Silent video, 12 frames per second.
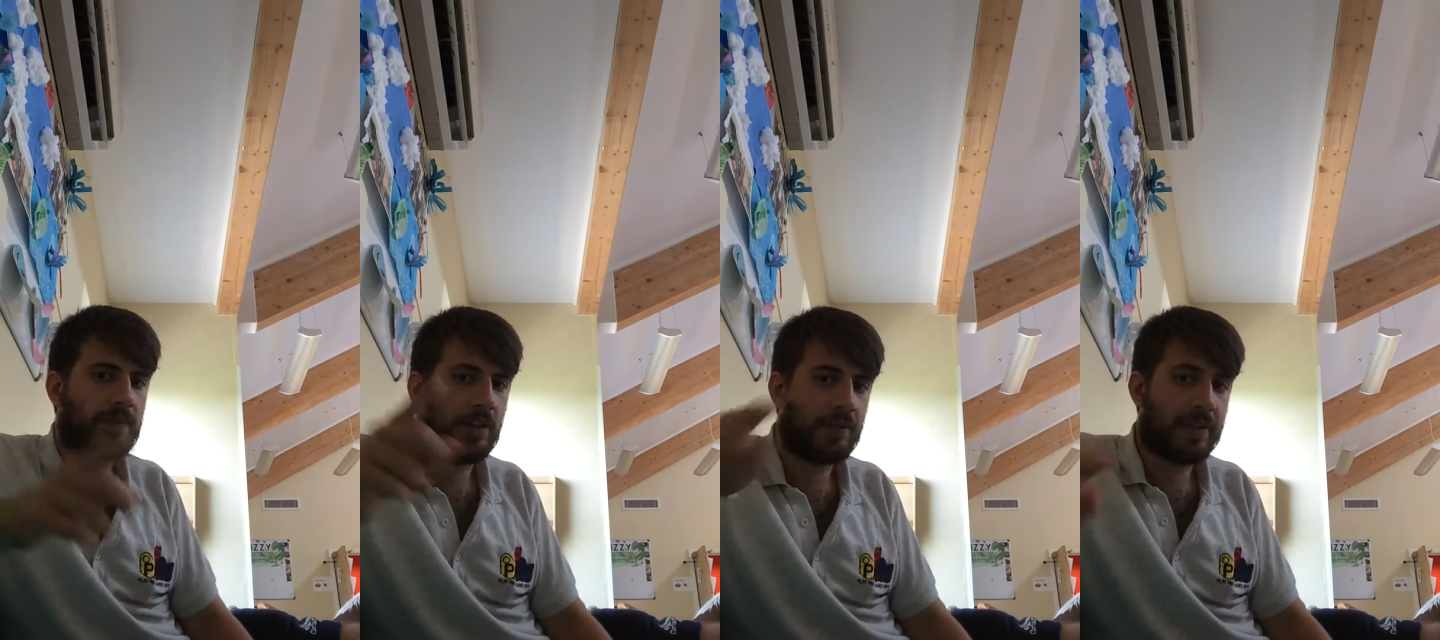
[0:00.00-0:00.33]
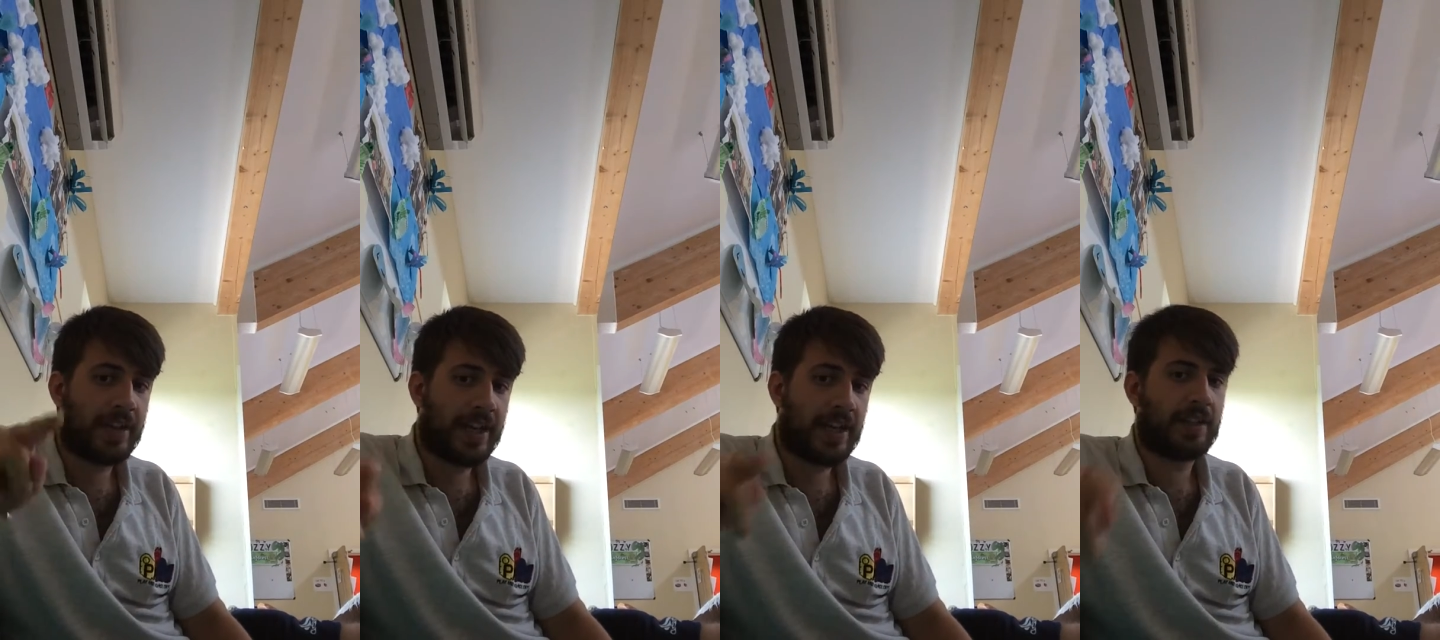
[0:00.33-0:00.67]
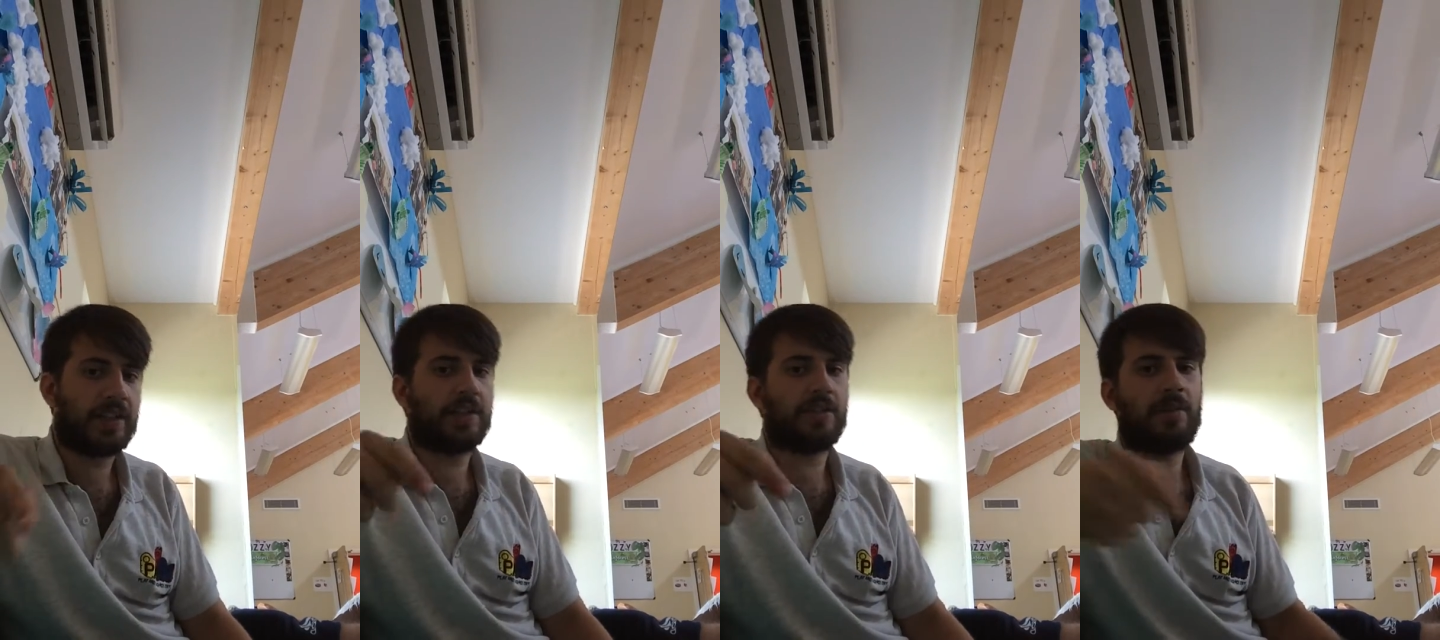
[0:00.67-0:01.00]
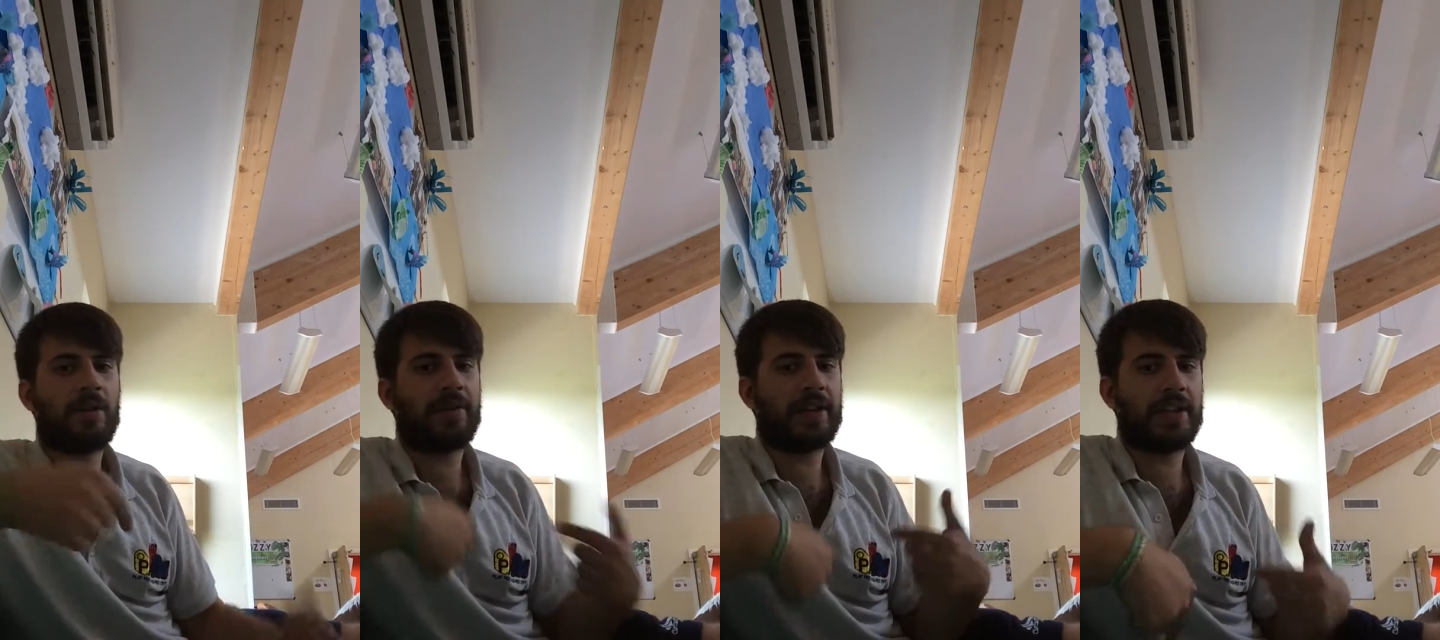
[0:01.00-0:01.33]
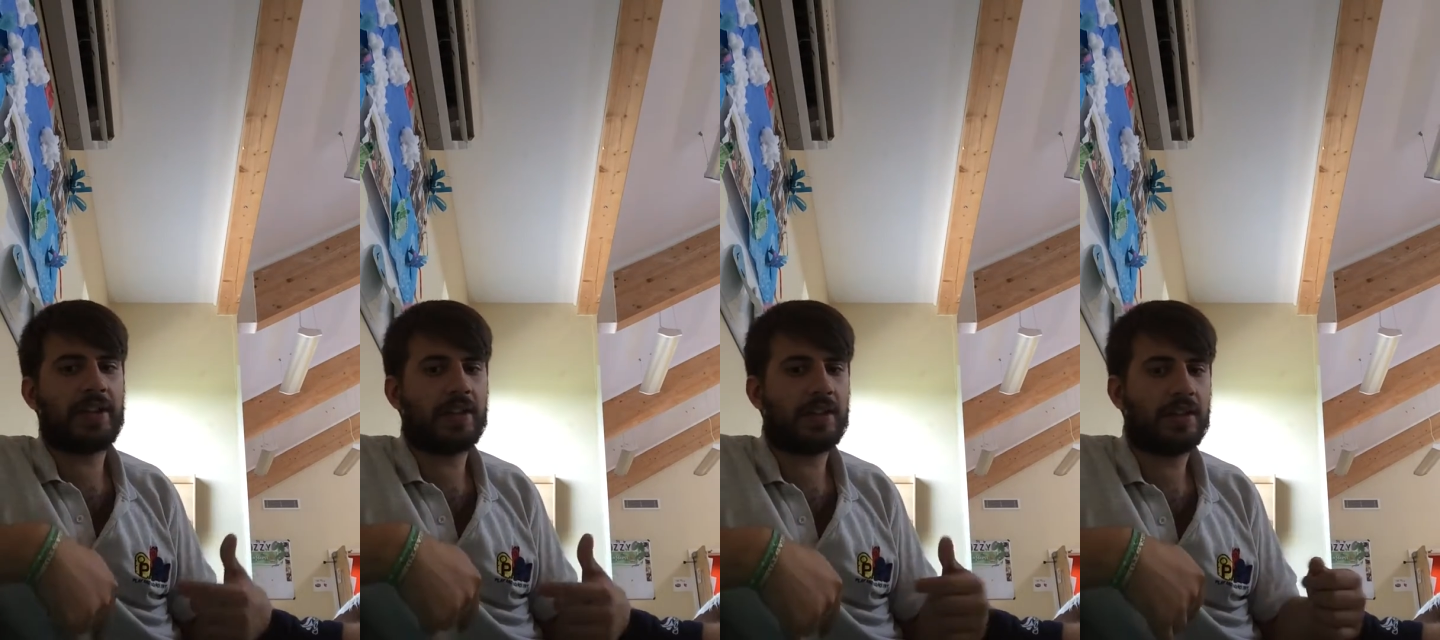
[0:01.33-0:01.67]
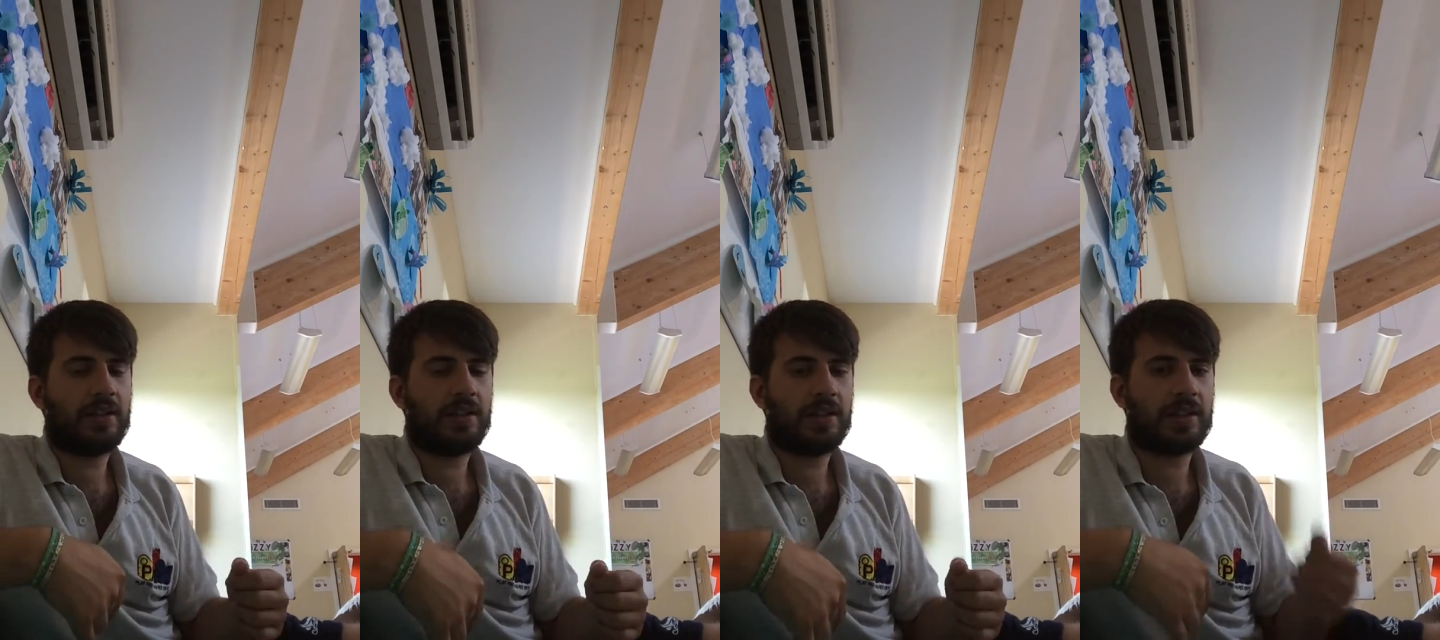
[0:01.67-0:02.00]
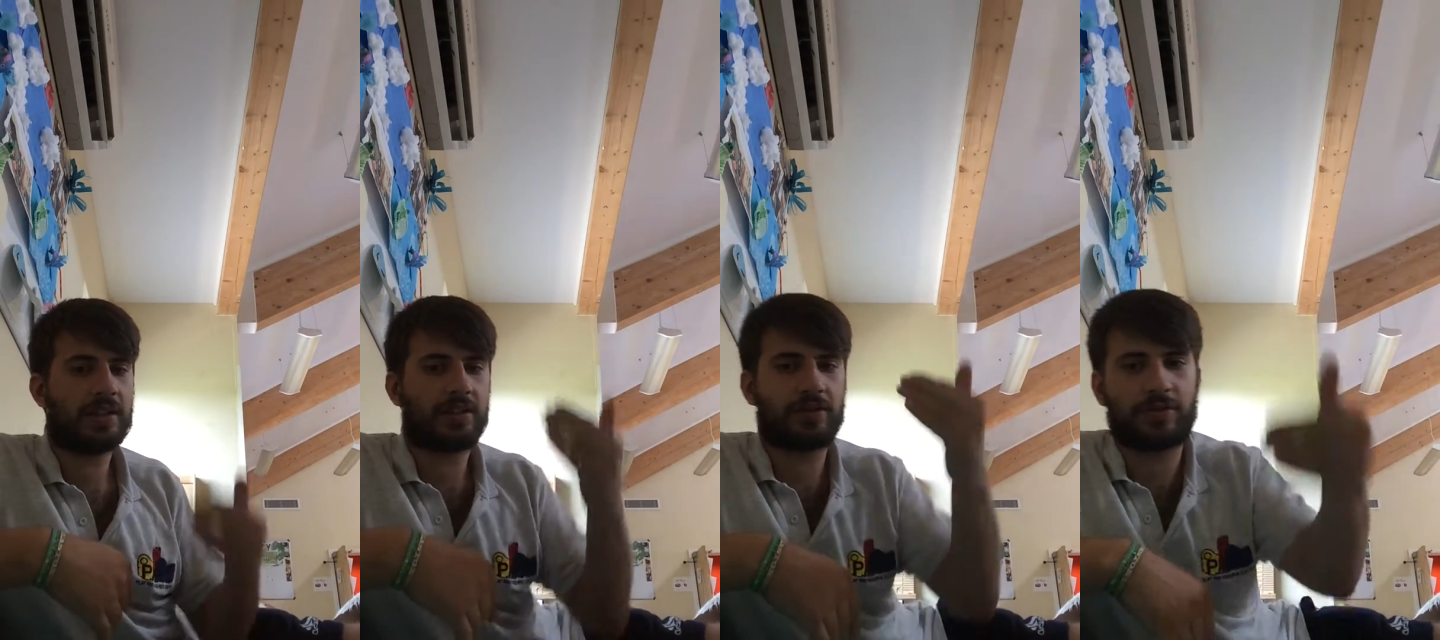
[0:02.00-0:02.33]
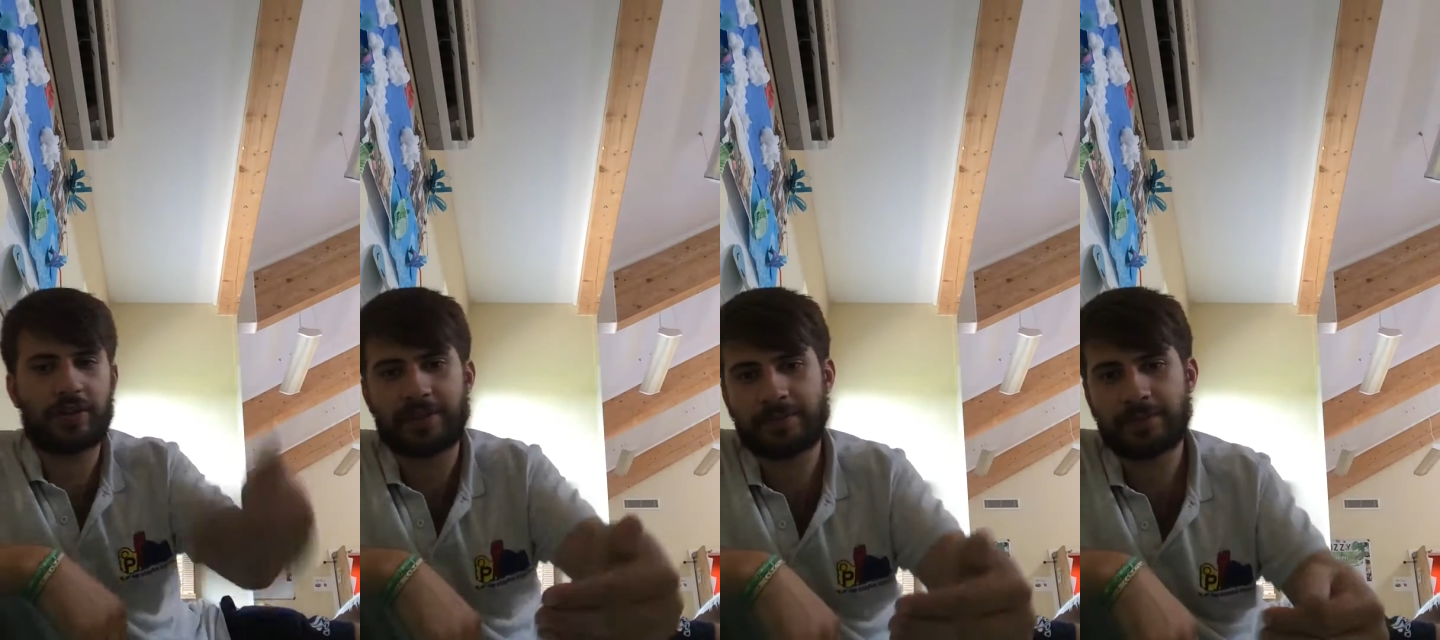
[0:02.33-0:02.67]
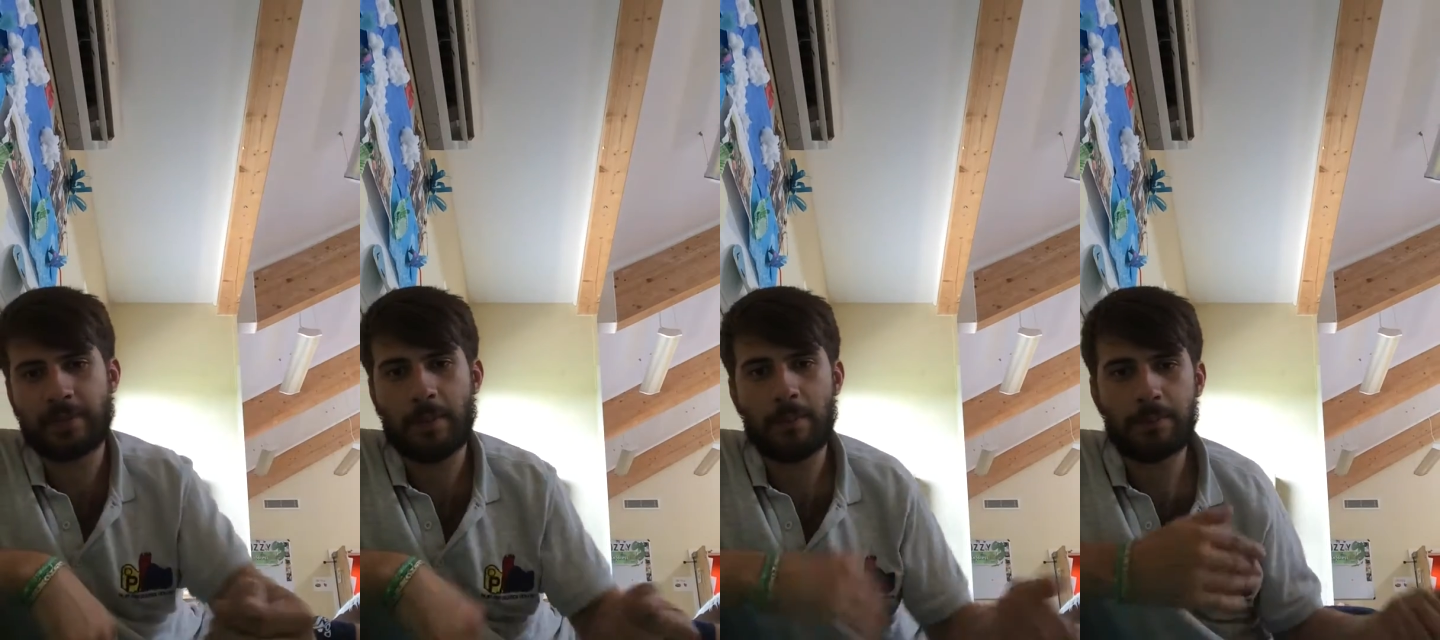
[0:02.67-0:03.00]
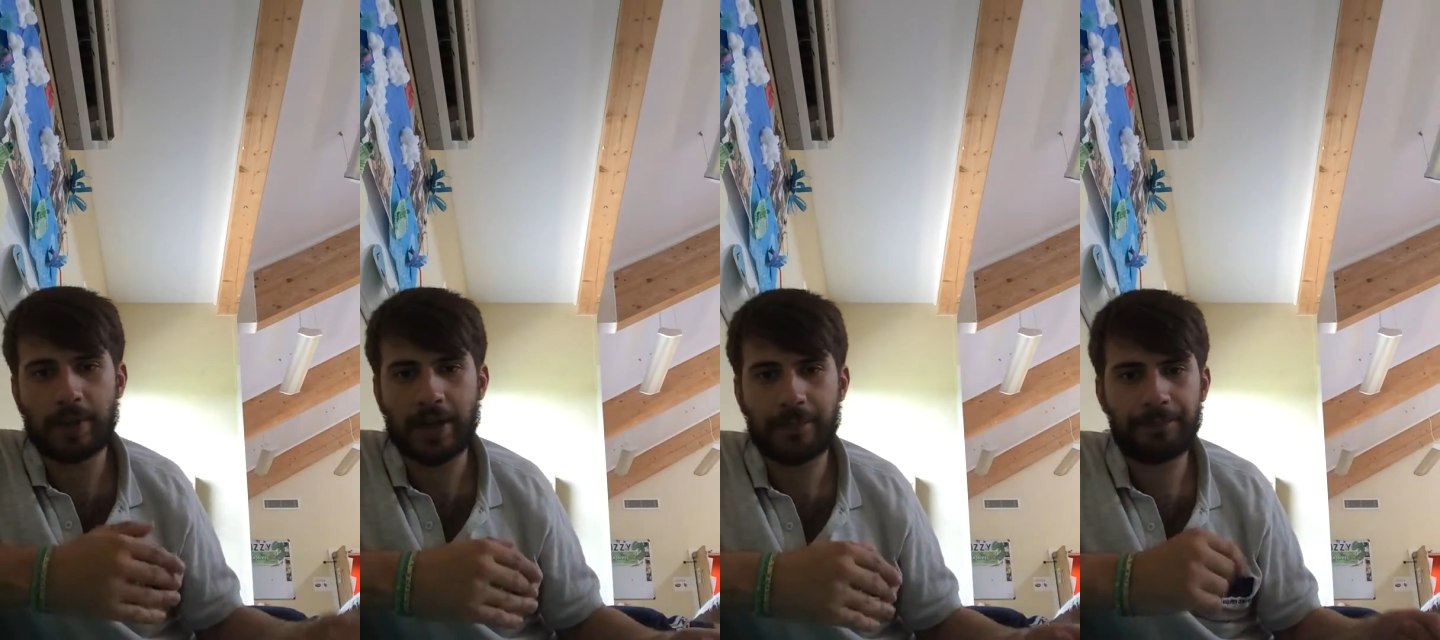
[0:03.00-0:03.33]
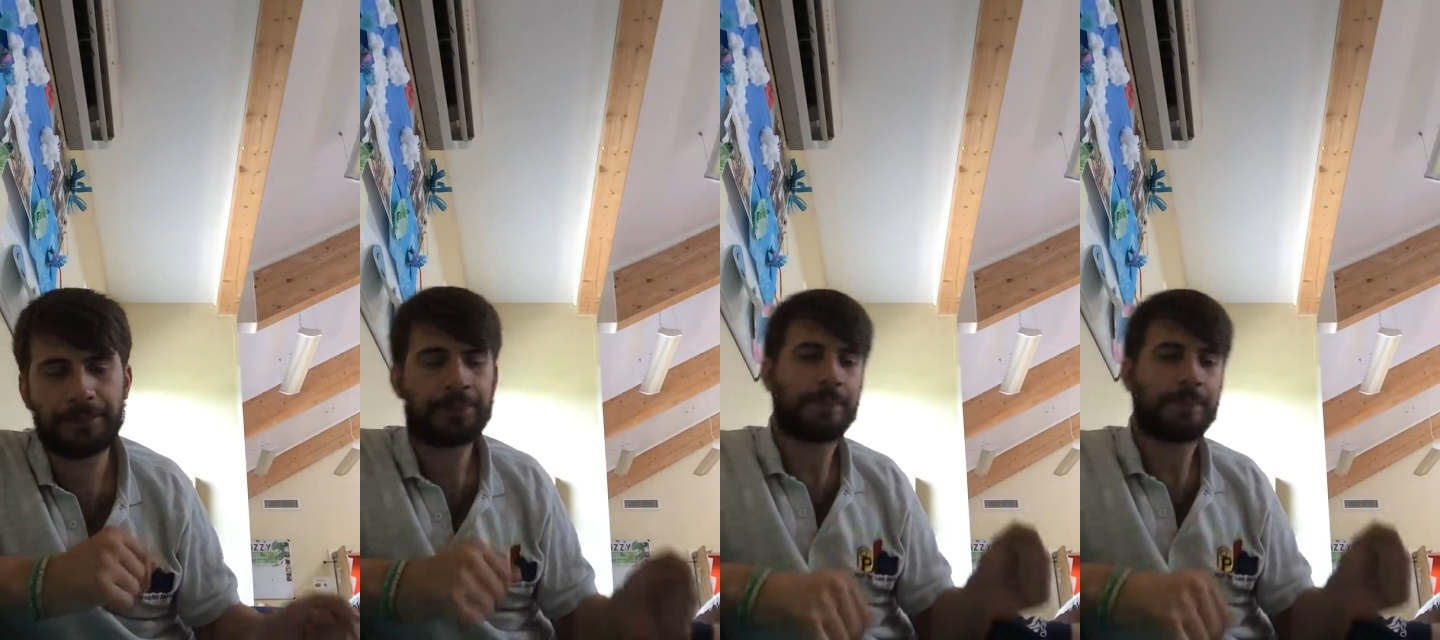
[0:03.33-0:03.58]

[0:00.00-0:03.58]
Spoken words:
over there and I'm over here and there's a screen, but